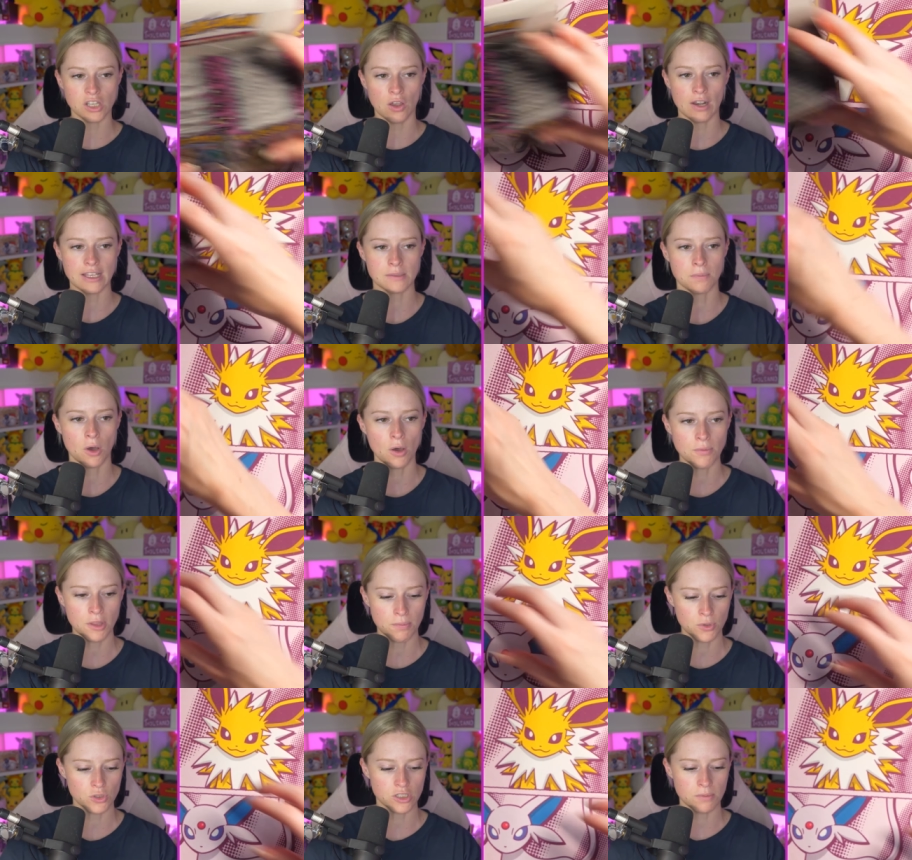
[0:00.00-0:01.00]
let's pop
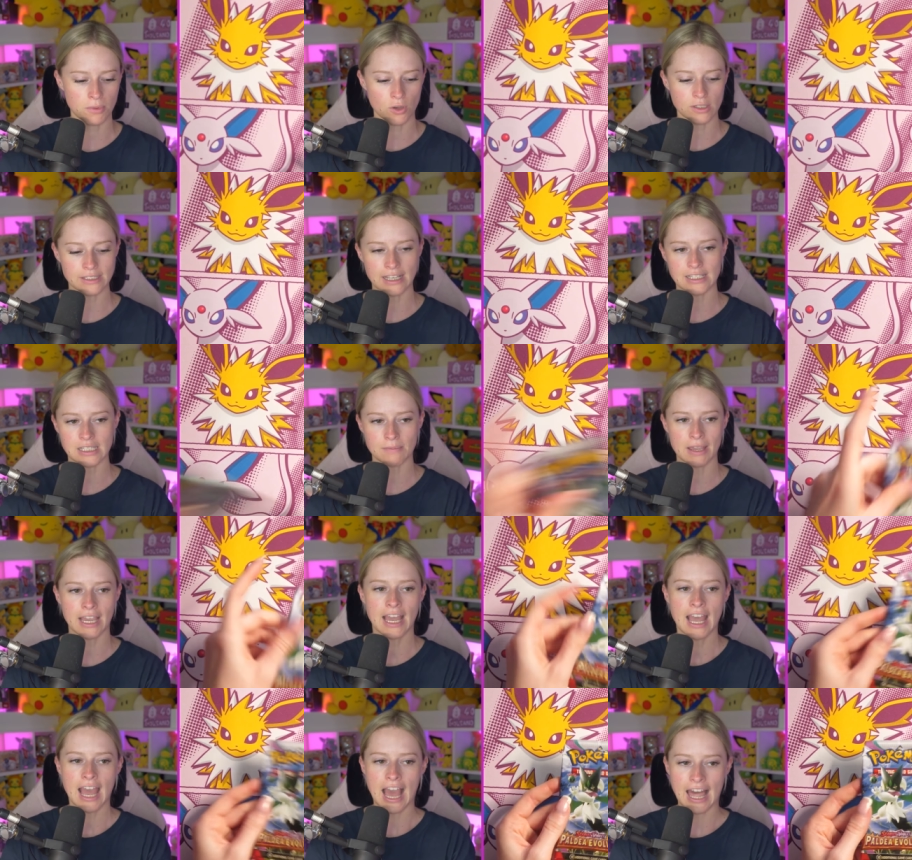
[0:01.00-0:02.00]
the booster box next to me
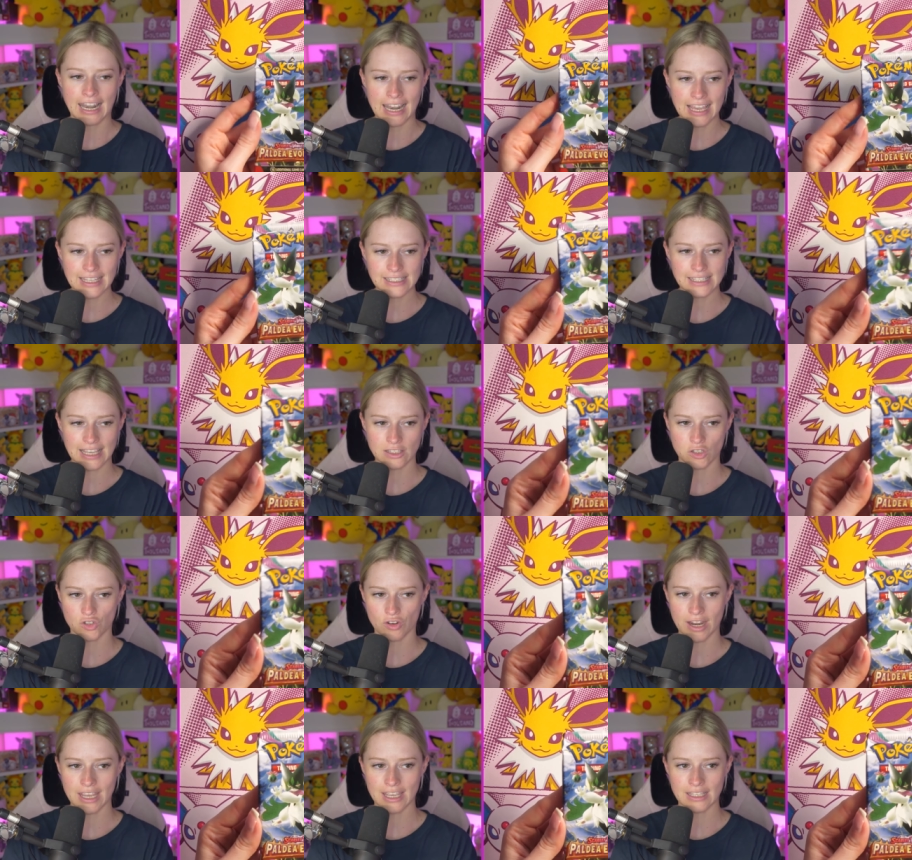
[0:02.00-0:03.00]
and let's get
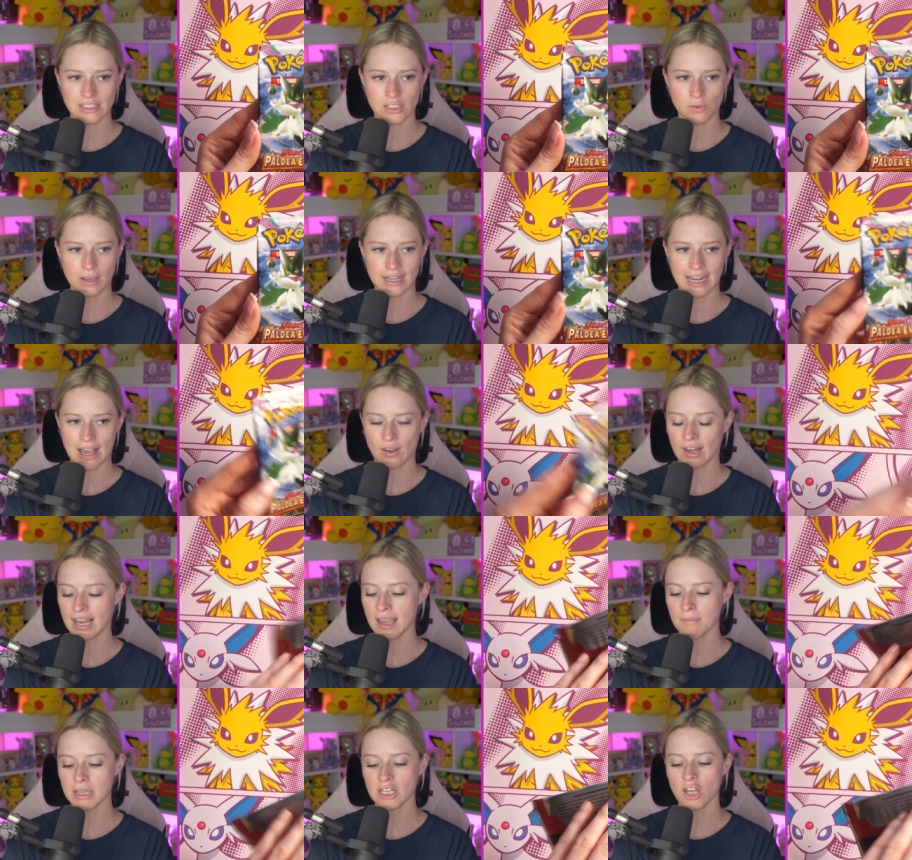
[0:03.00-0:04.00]
straight into it. Now,
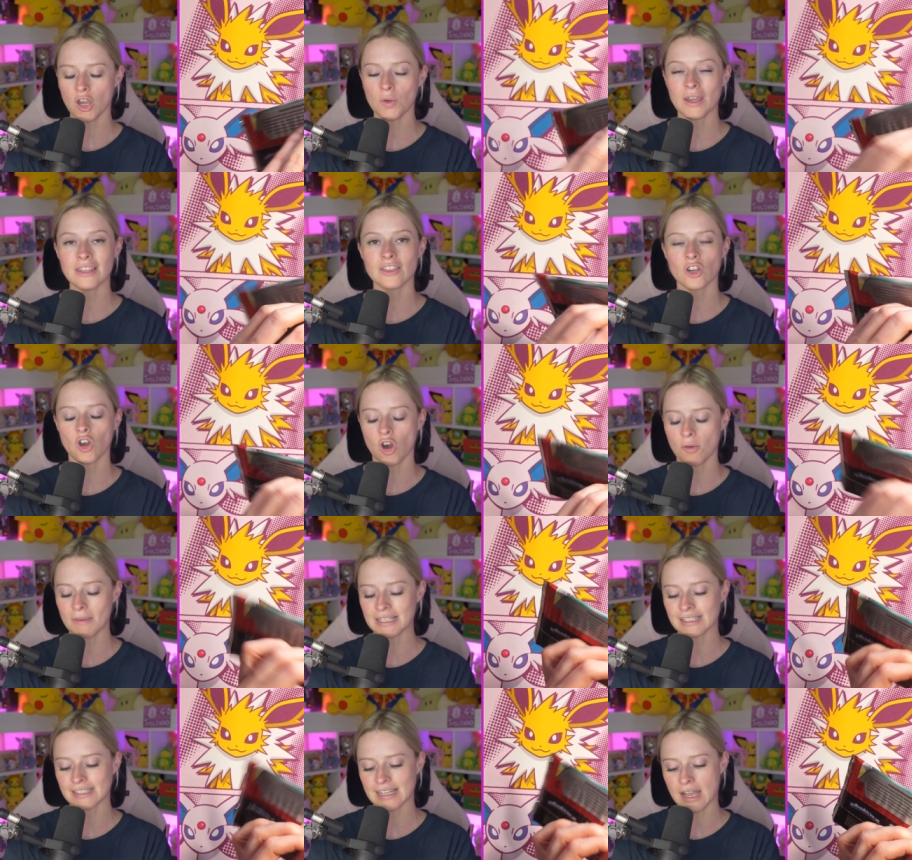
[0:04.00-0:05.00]
let me know in the
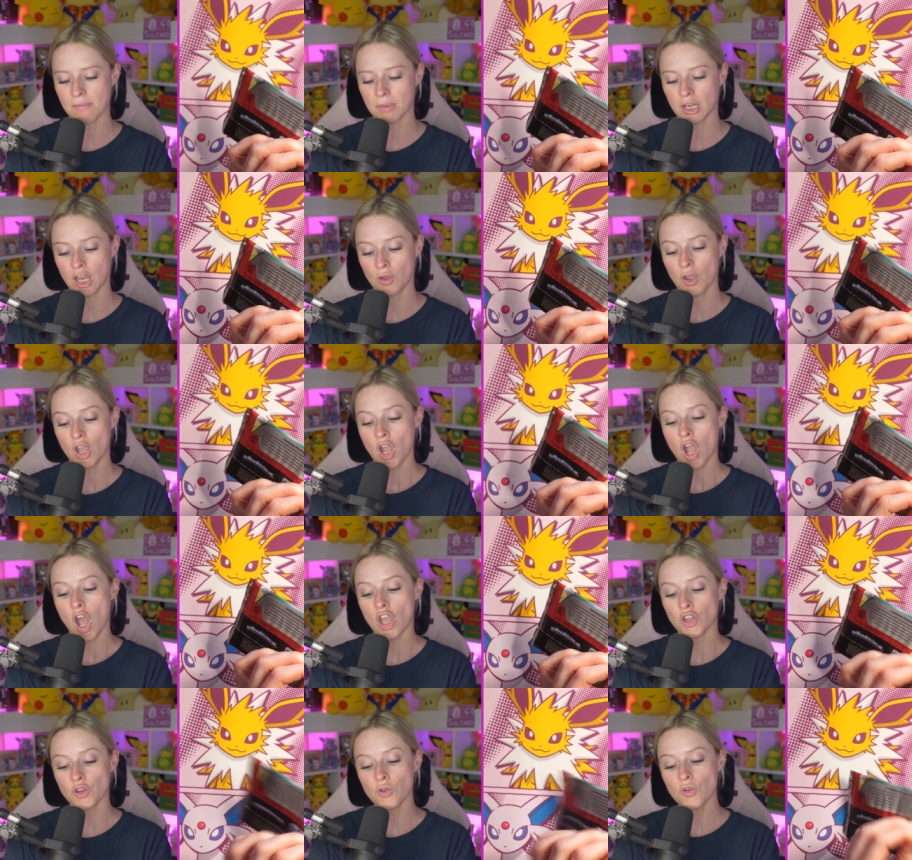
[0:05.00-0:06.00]
comments down below,
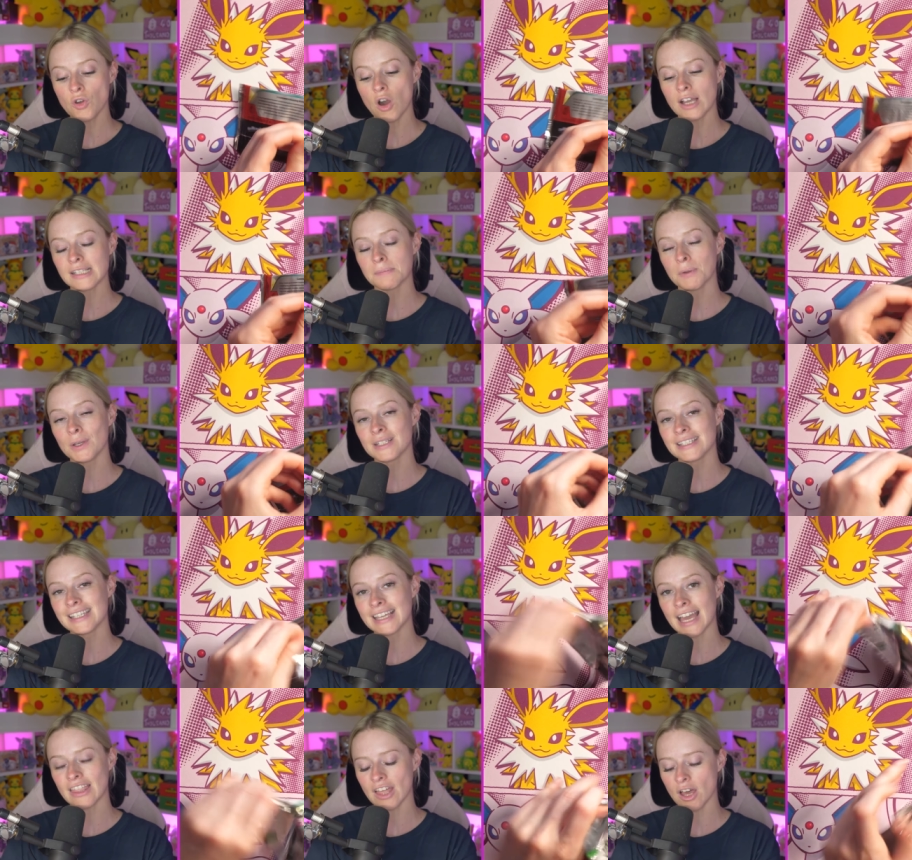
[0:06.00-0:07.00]
are you guys putting
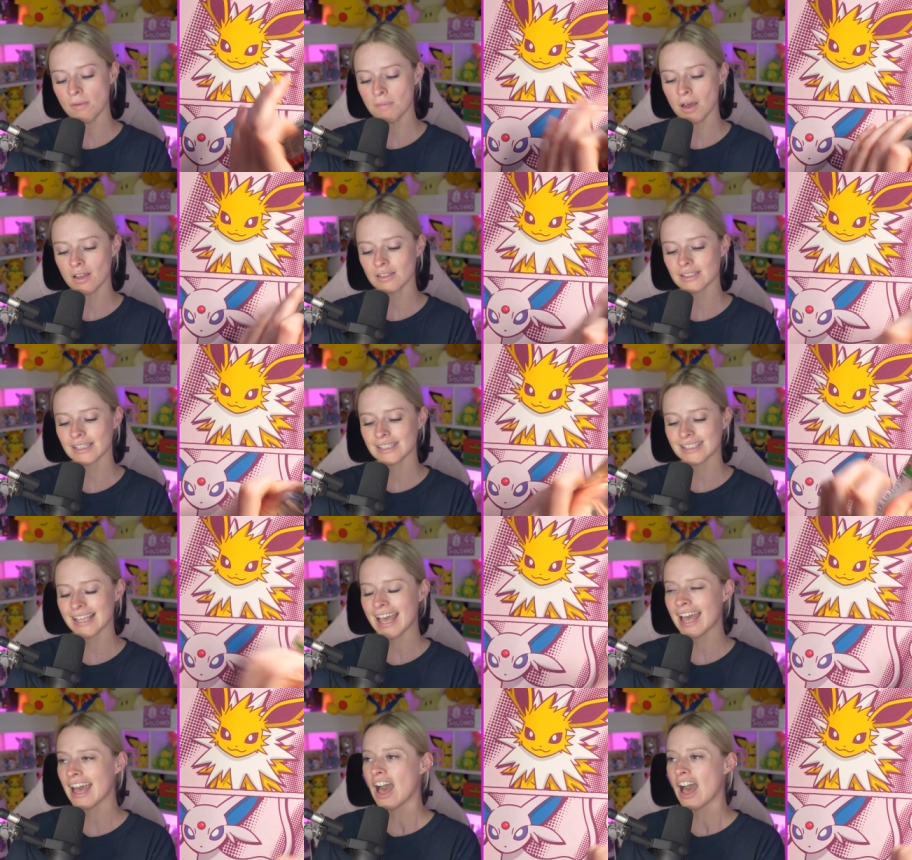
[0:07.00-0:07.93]
together a master set?